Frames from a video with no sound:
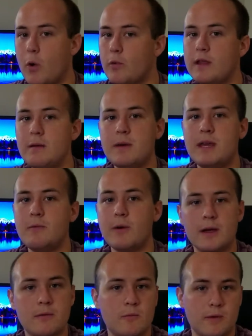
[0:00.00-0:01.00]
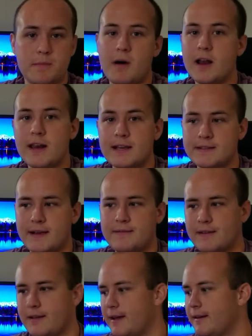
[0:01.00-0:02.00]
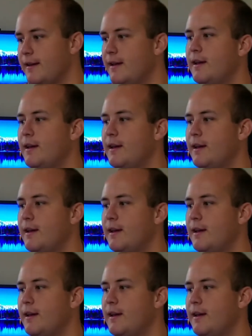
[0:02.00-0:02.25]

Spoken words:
only me. Like with the podcast, I have to like,